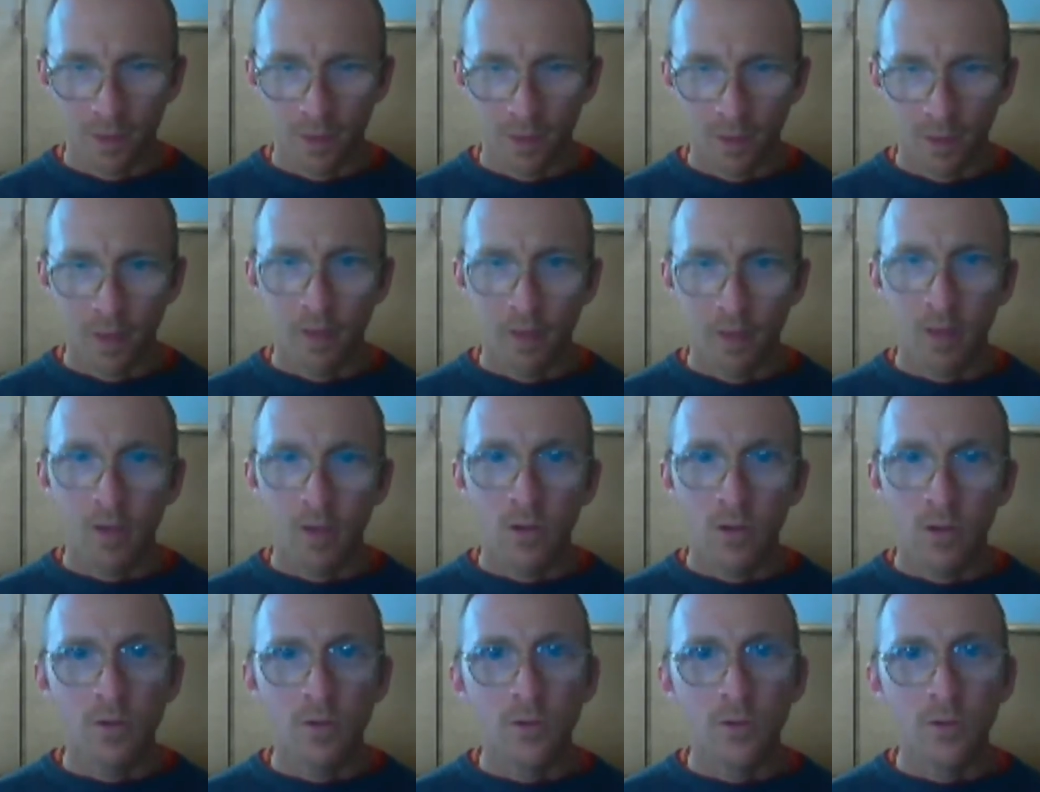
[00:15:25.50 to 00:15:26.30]
Cool. So
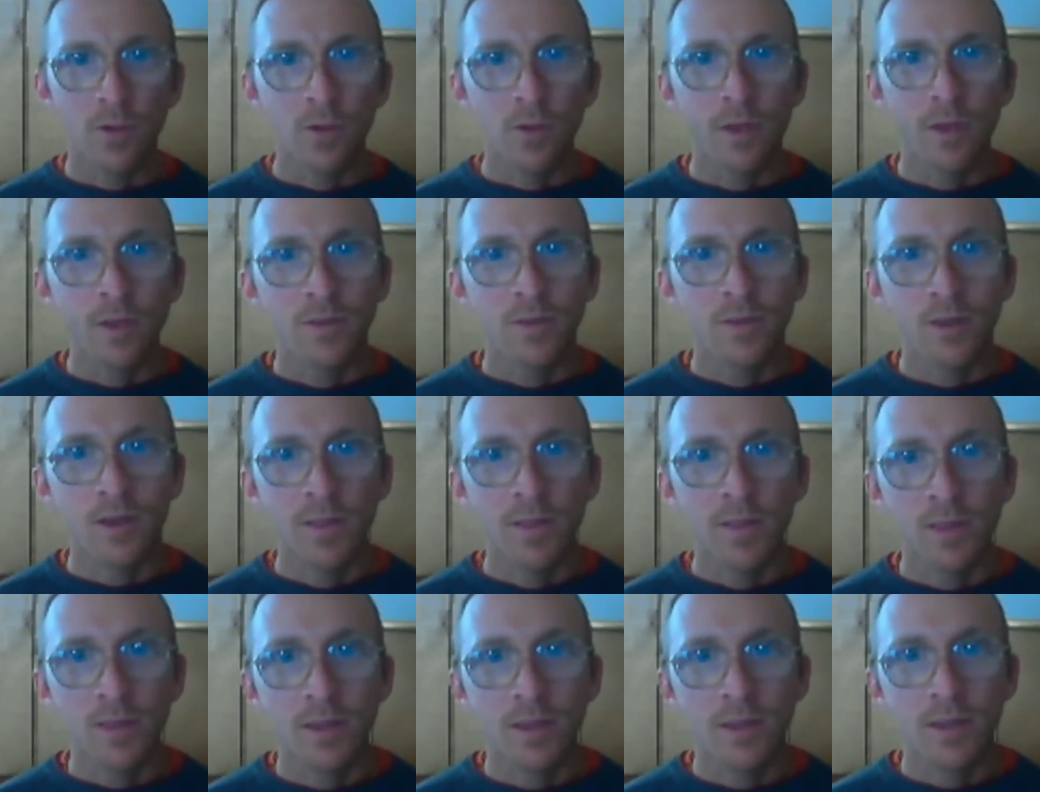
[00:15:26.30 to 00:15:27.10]
is there anything else
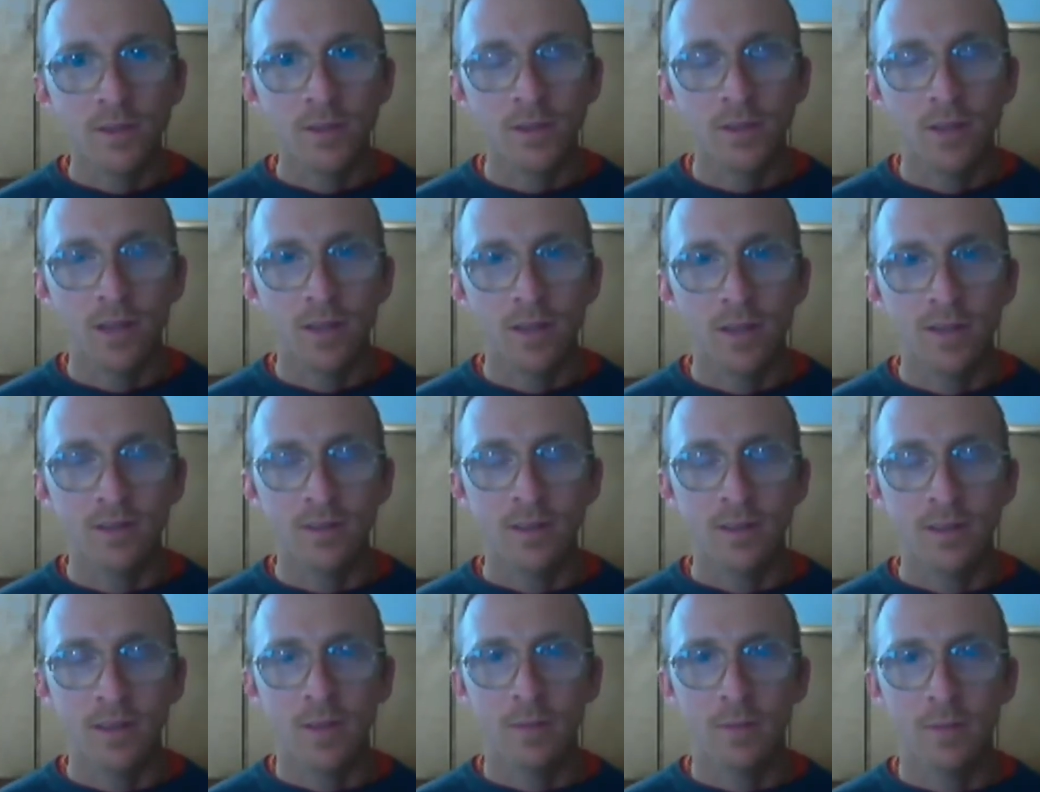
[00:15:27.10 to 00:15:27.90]
you'd like to say
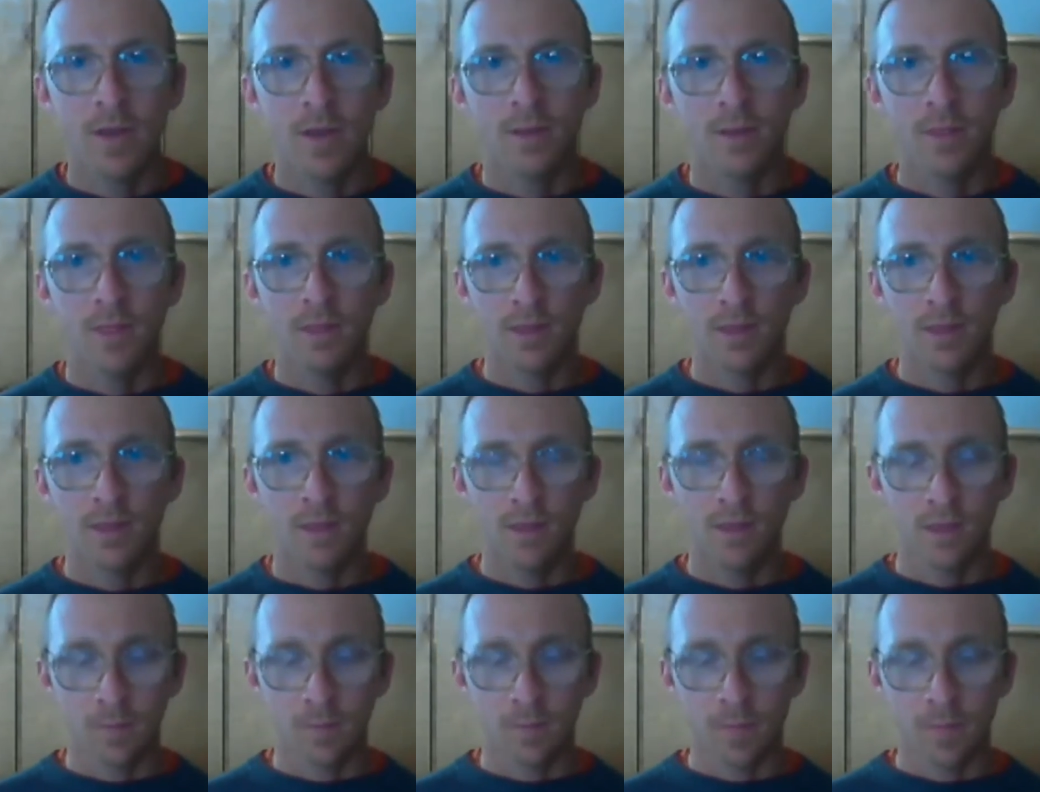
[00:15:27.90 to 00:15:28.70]
about
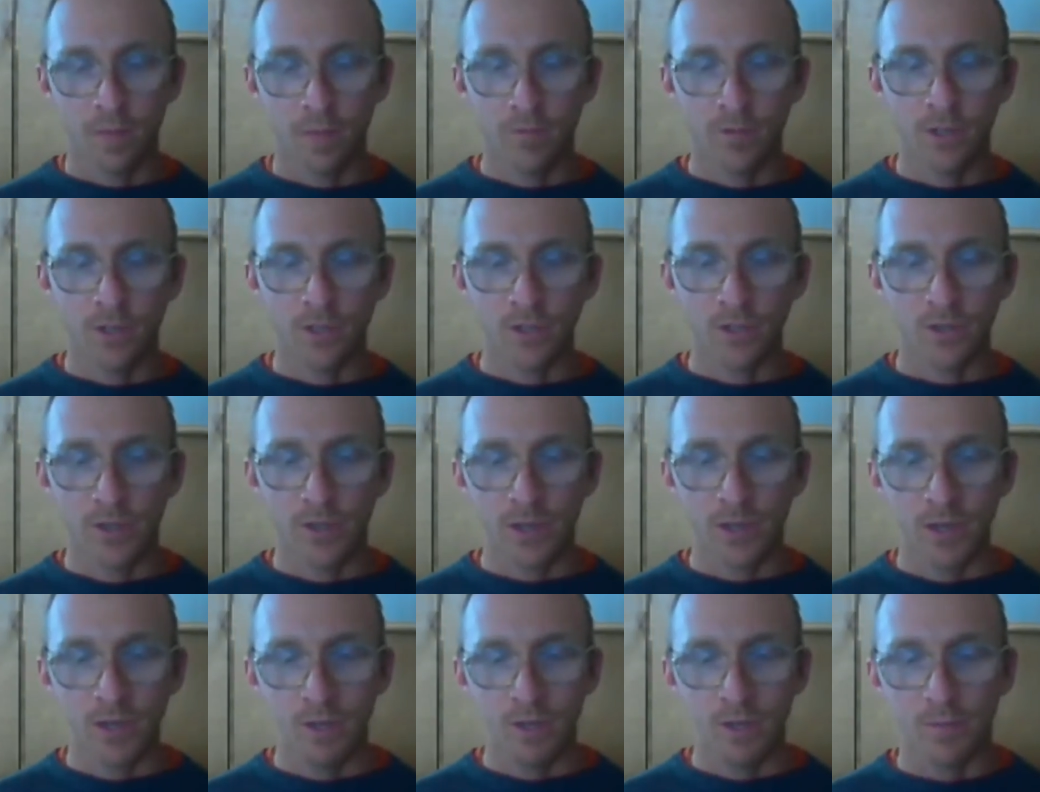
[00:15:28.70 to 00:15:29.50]
the retreat in
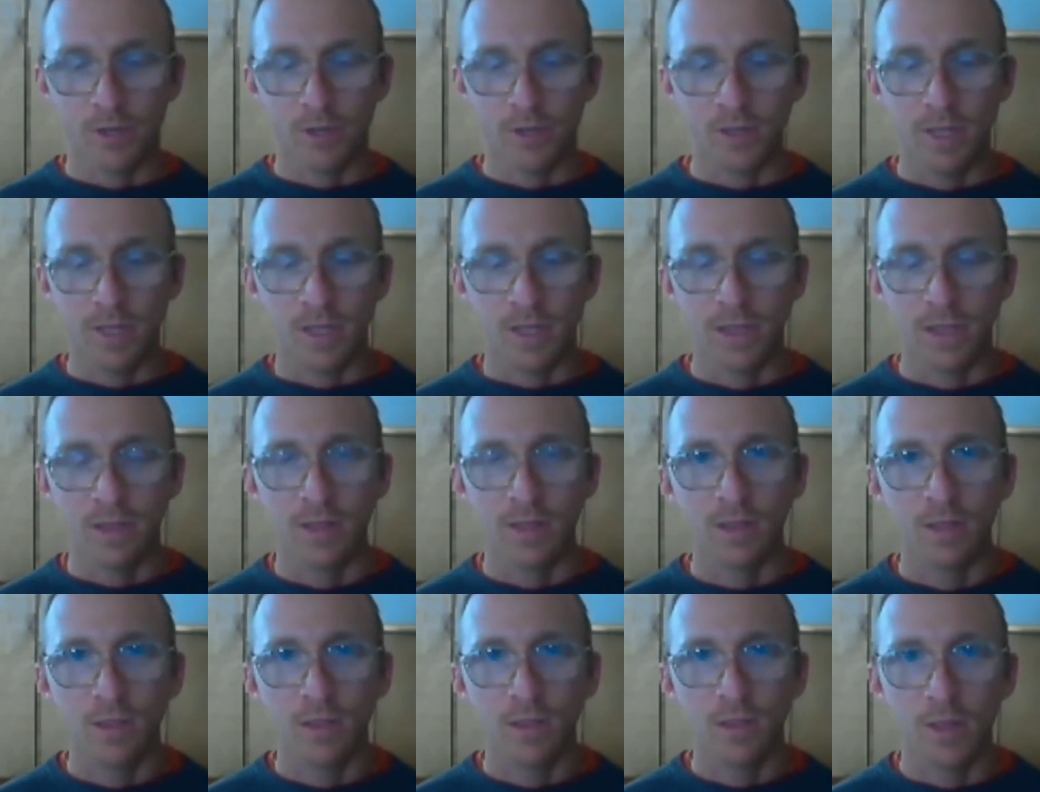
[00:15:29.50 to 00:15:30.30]
particular that
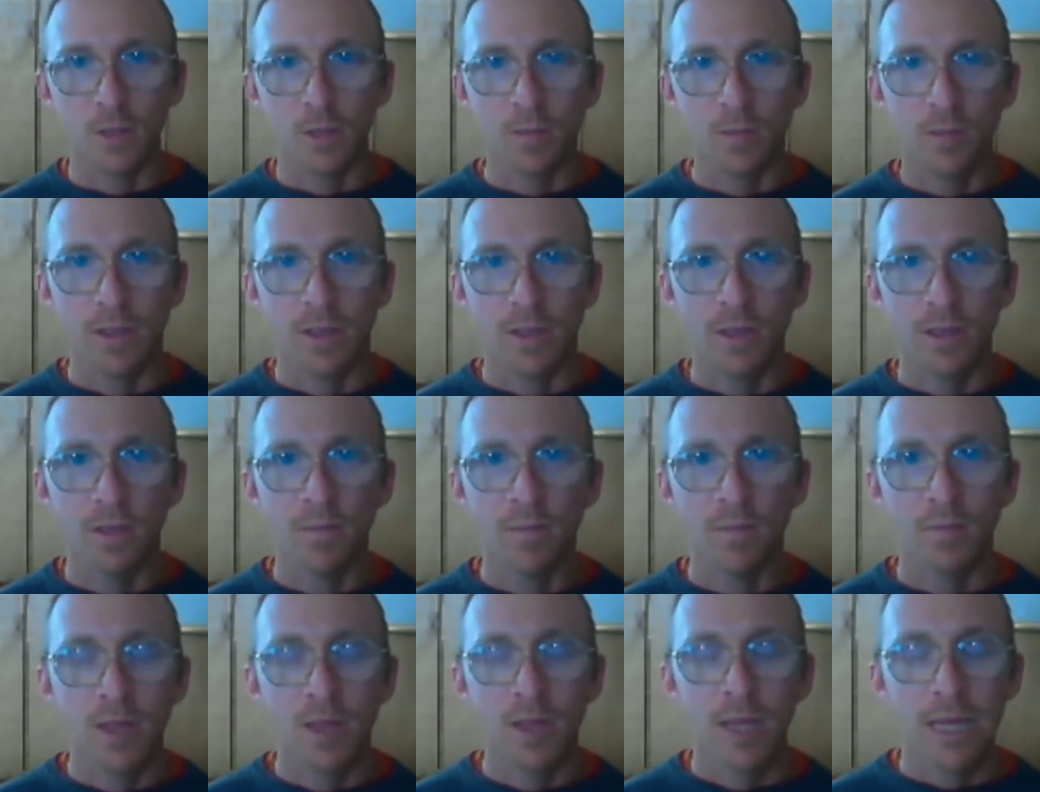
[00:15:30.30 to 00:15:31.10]
you'll be
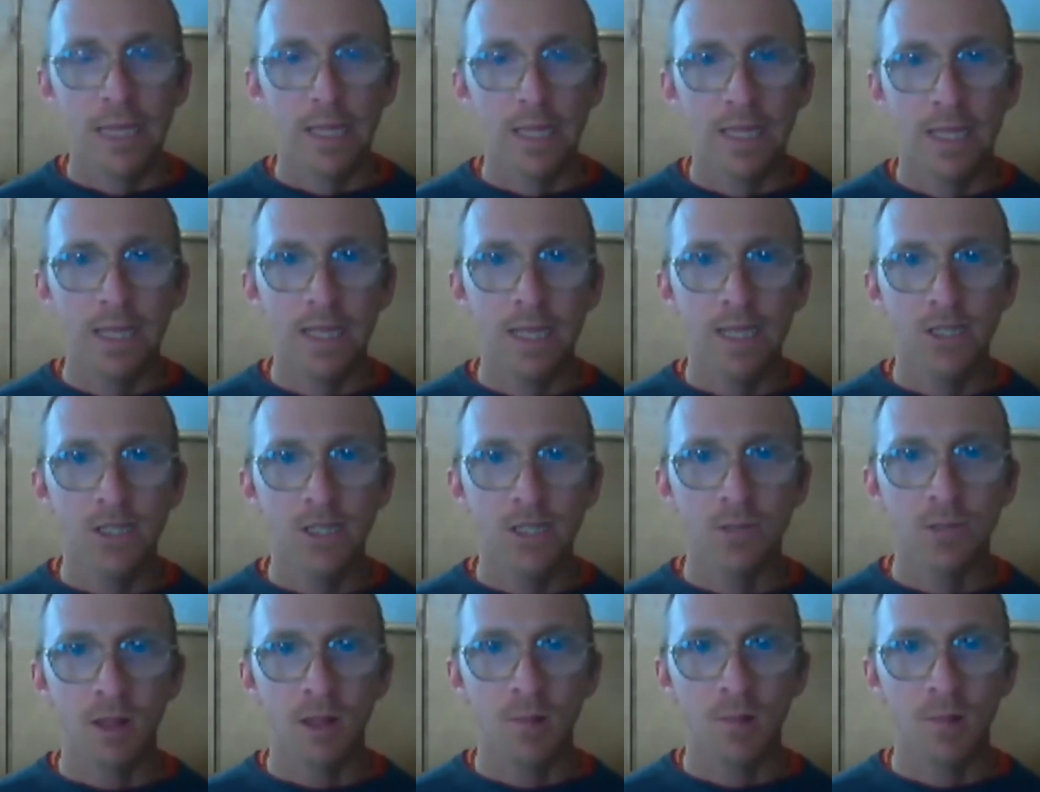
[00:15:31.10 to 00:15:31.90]
leading at
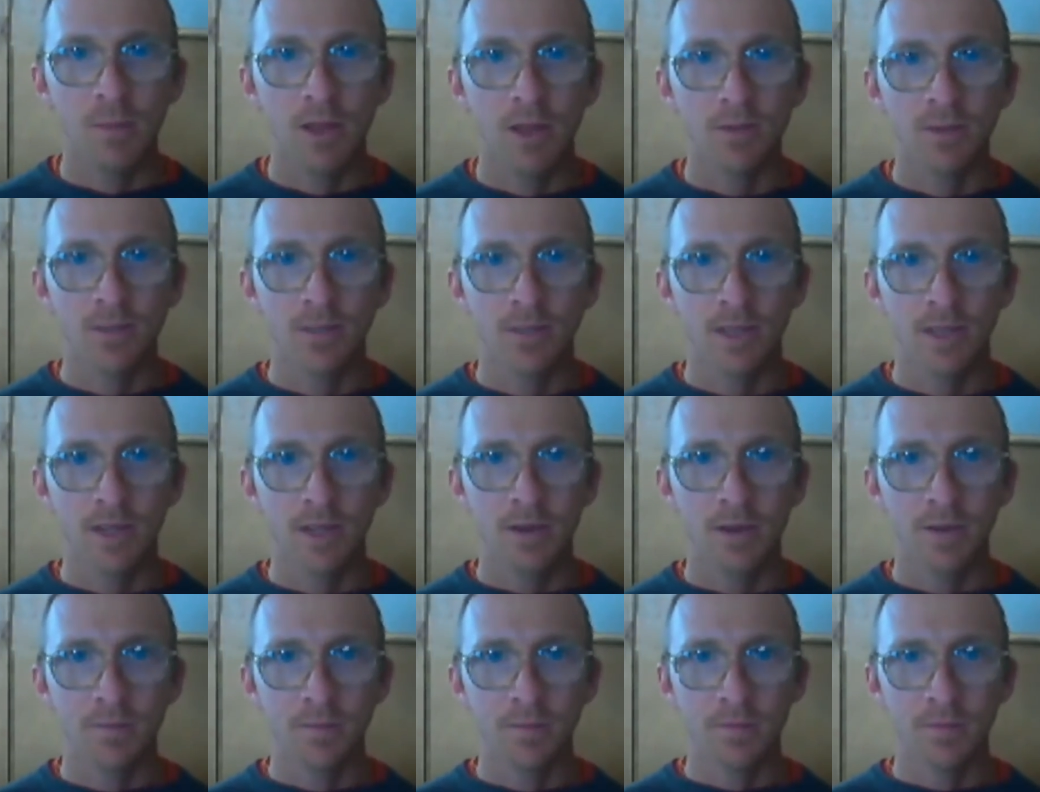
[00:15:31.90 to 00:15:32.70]
Shambhala Mountain
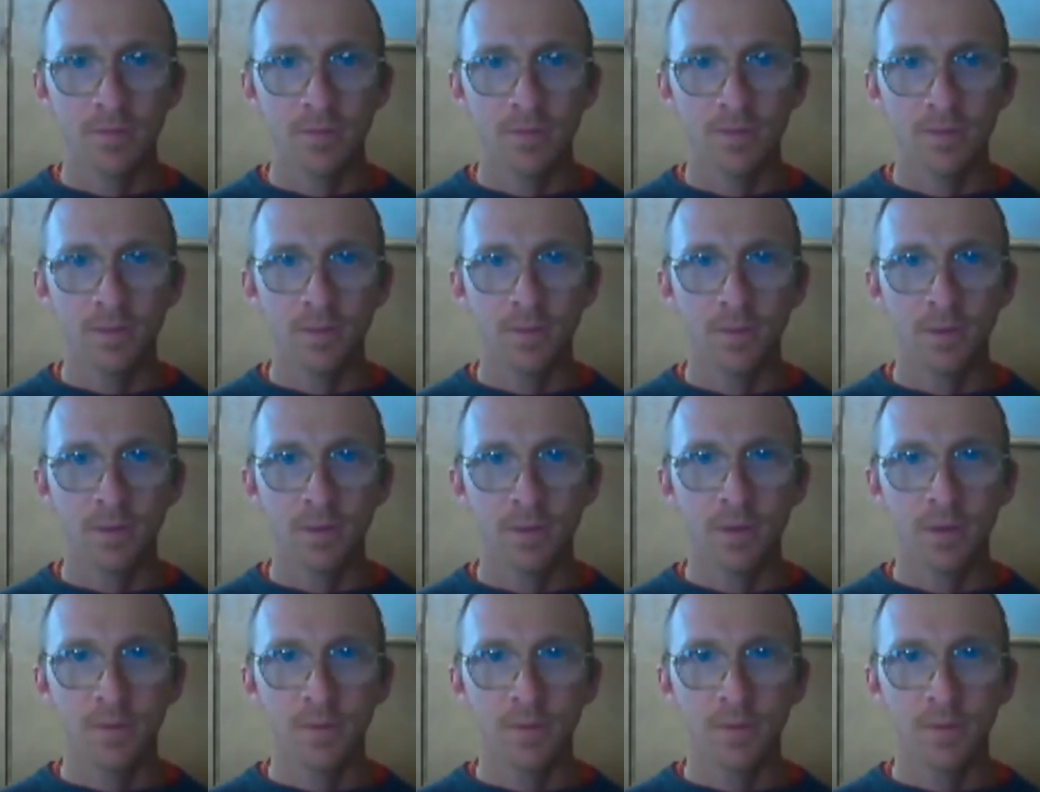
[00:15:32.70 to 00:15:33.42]
Center this summer?